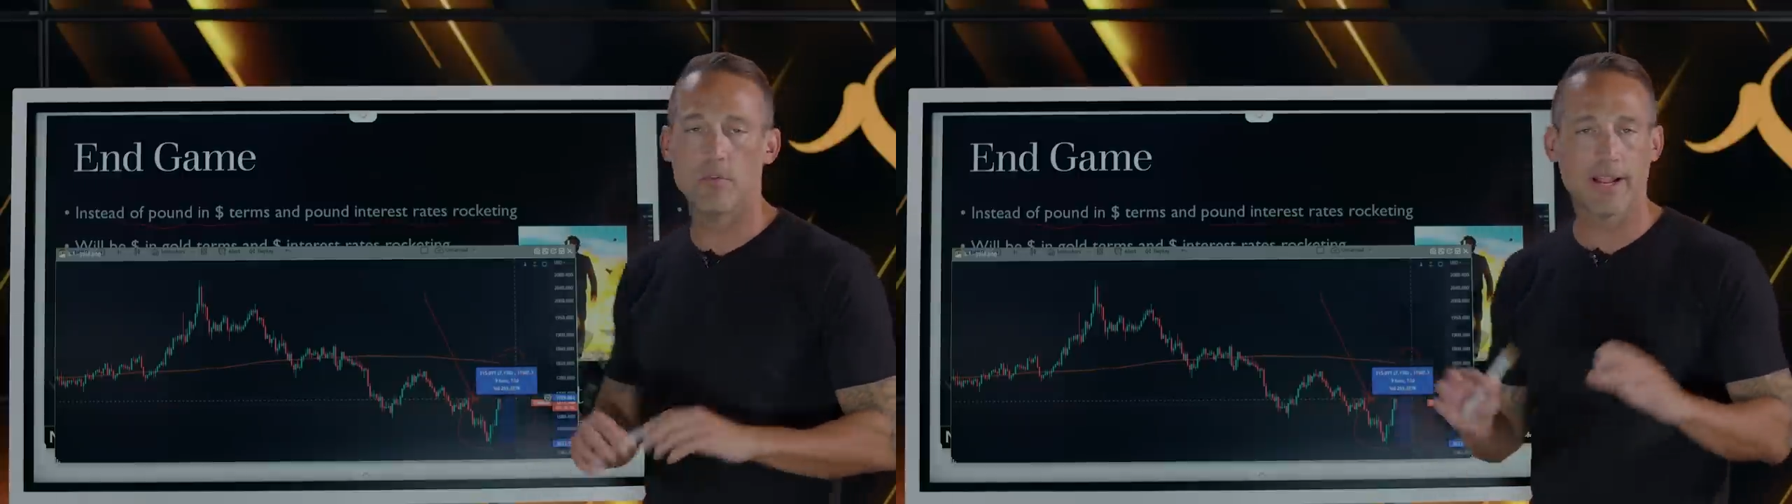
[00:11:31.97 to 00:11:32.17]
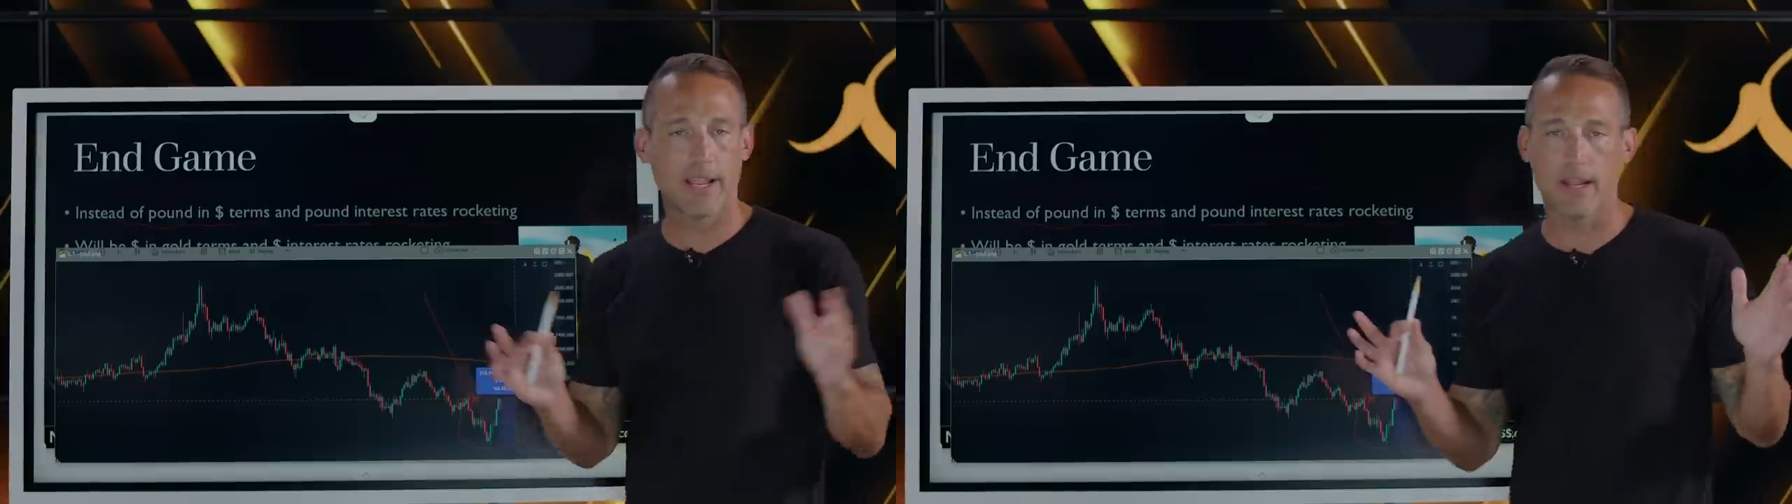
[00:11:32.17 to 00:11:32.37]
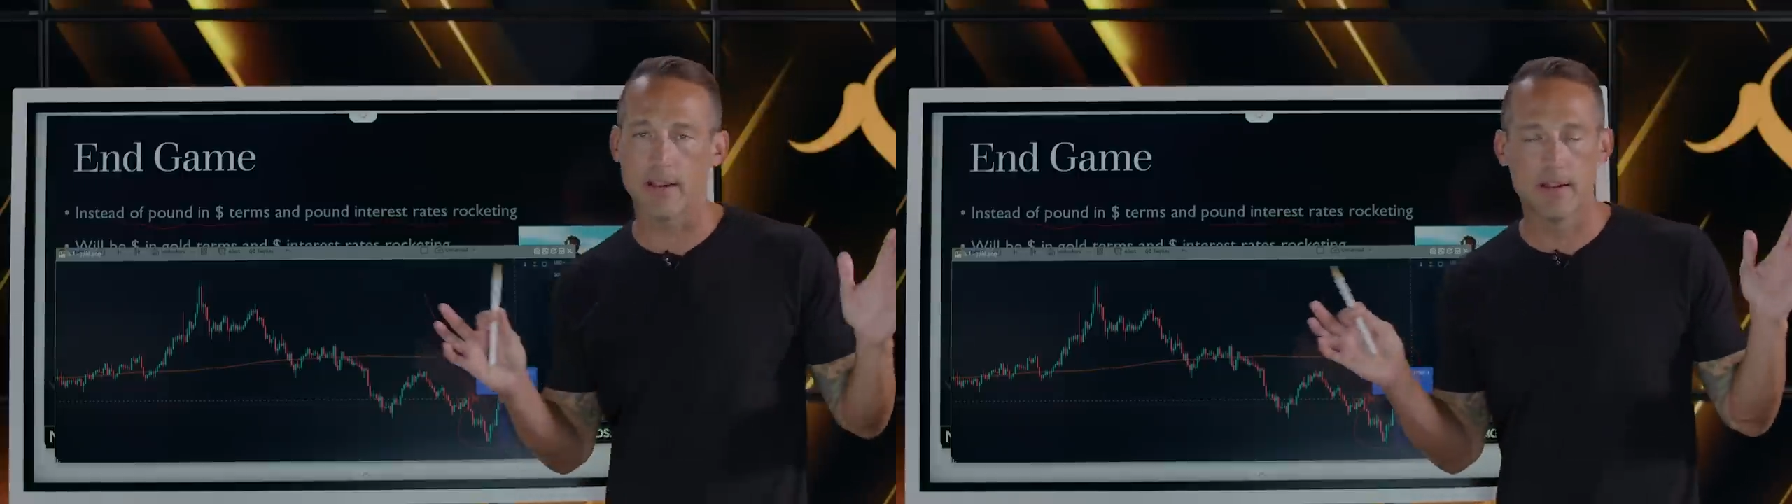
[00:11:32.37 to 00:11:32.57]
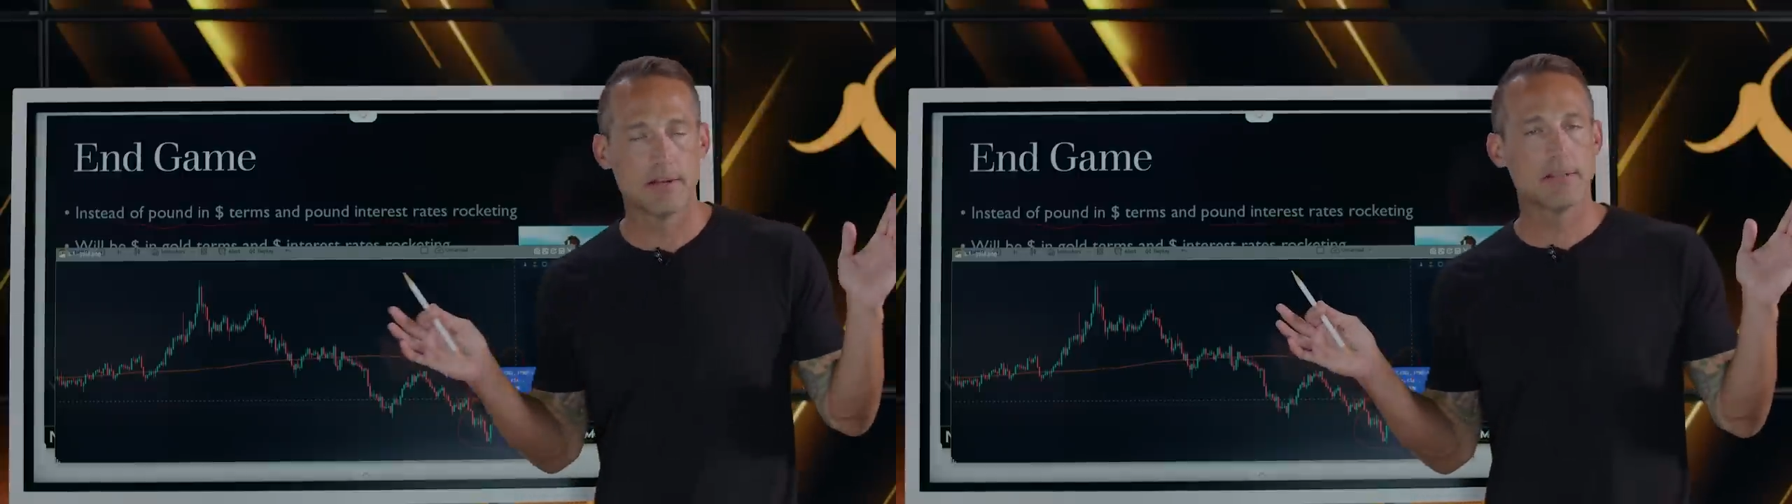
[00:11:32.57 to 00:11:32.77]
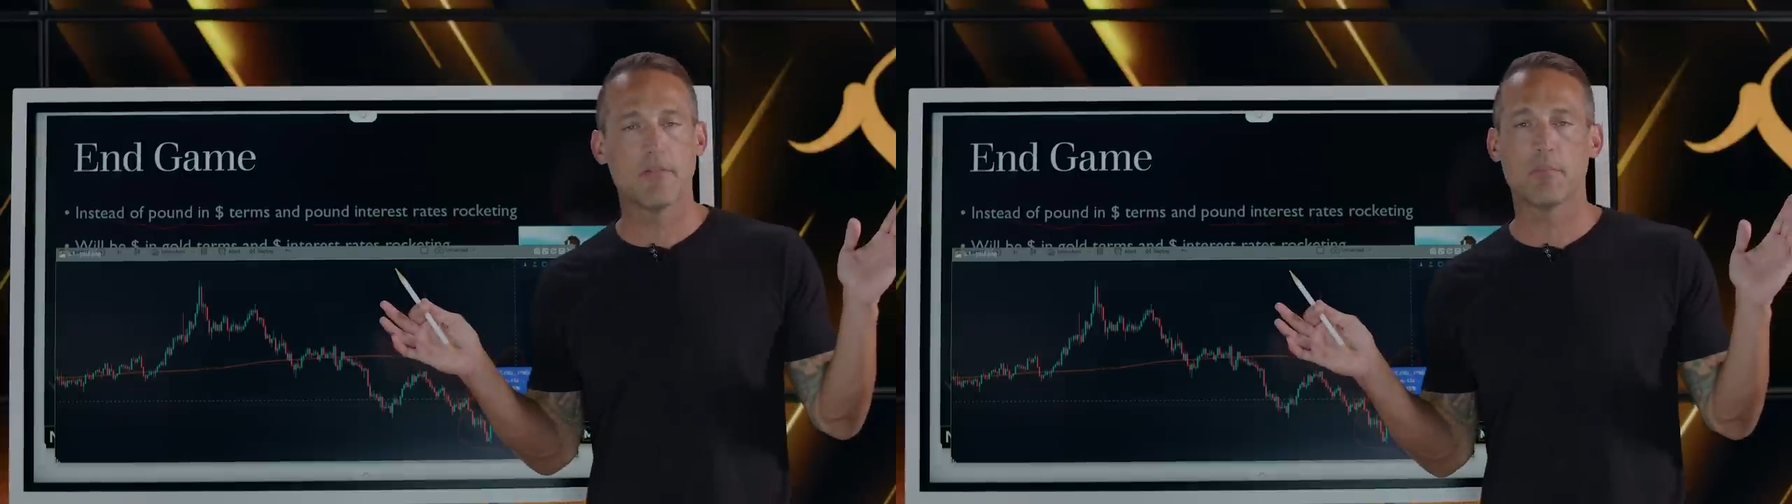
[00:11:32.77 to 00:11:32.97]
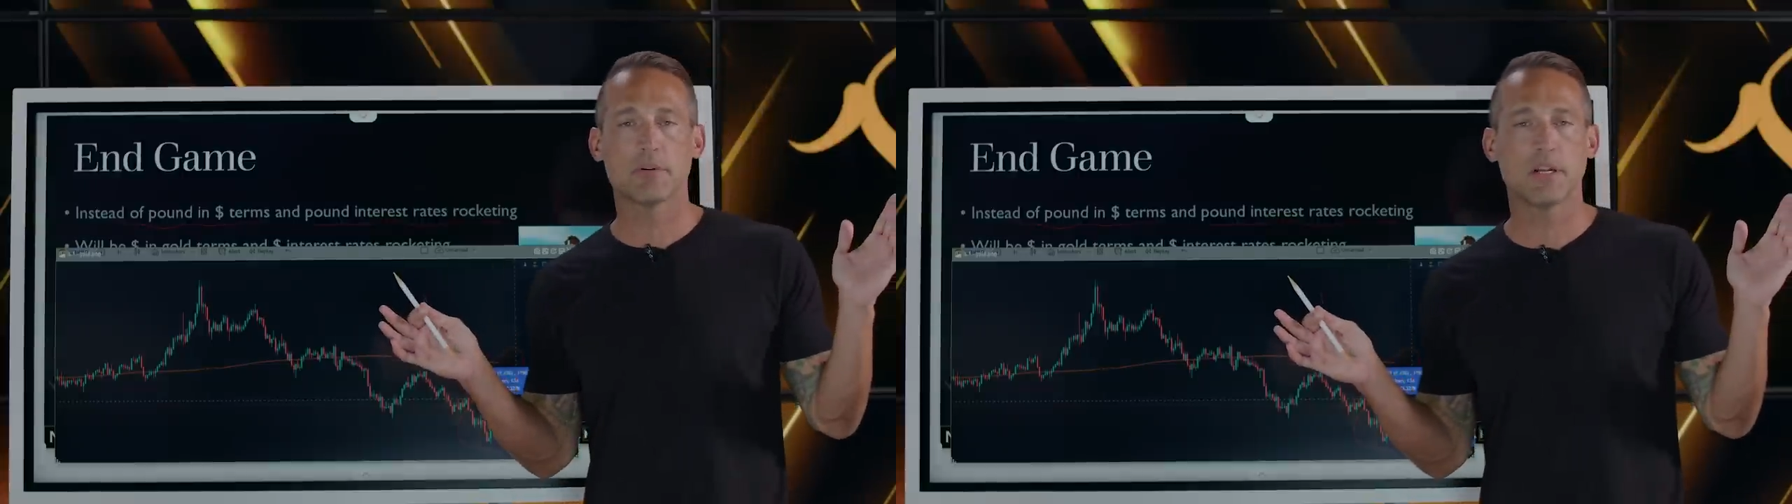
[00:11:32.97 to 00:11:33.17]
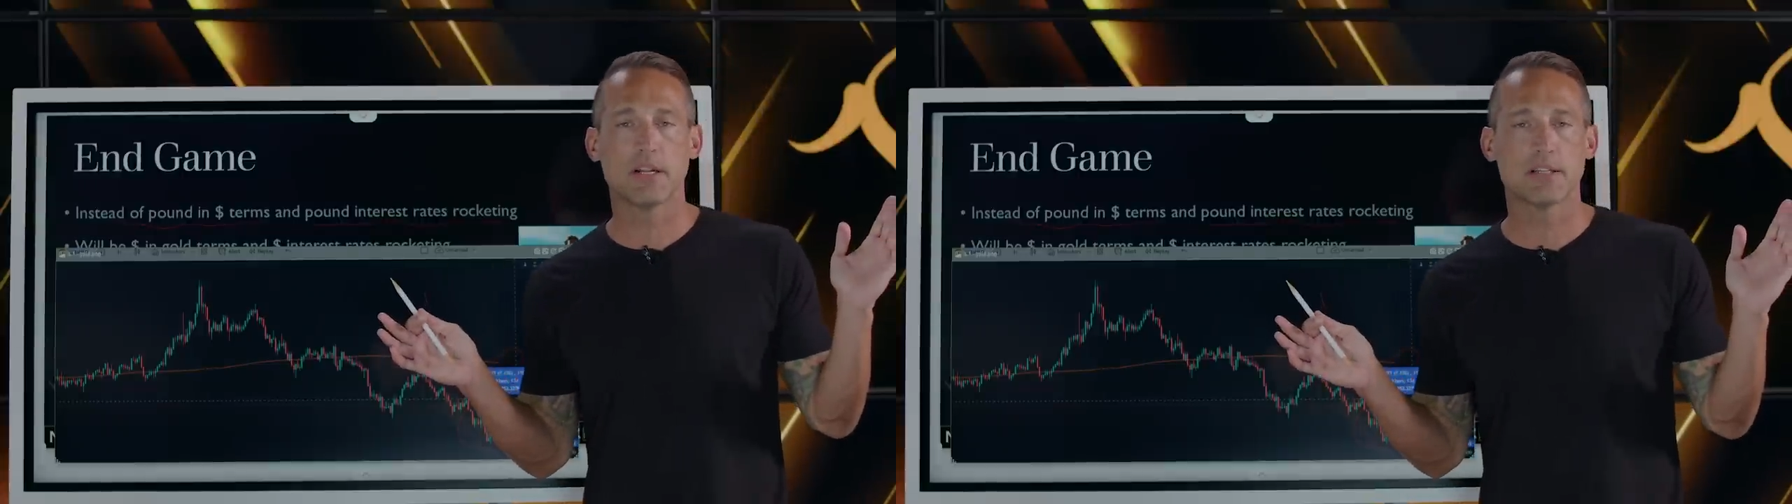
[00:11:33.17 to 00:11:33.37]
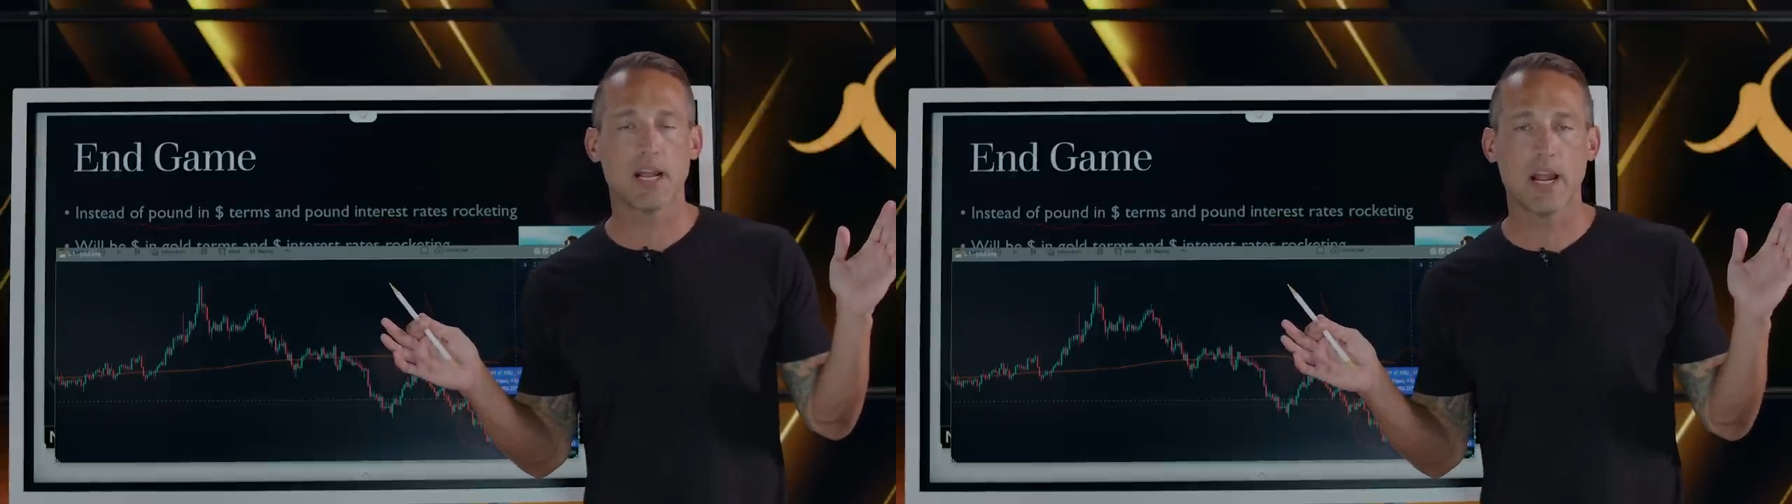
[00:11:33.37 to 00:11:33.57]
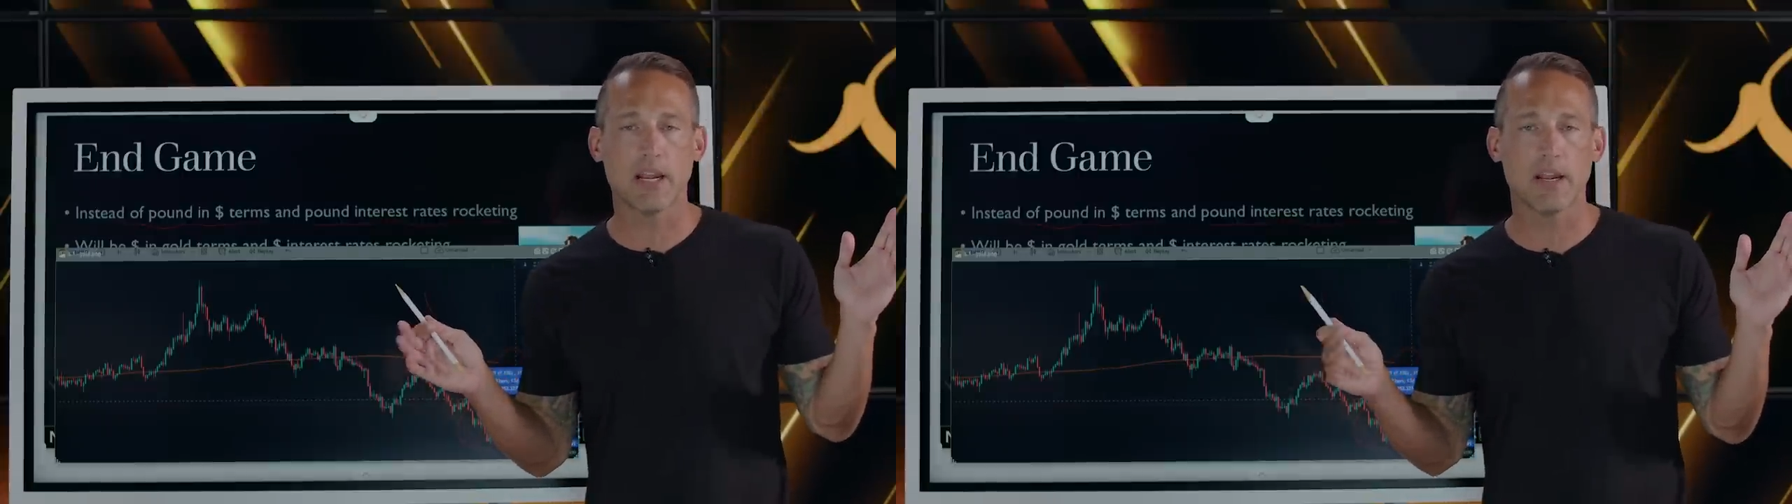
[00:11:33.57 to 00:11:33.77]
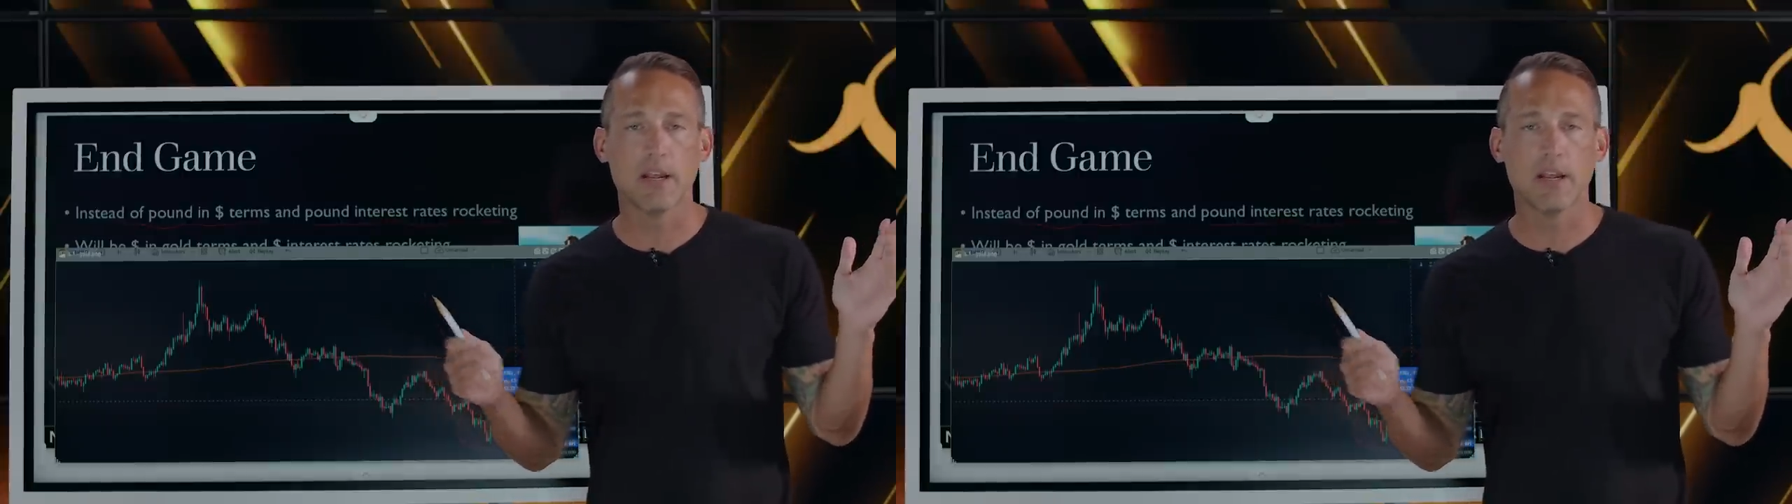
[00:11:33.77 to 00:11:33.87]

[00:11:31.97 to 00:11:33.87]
I get it, 7%, it's tiny.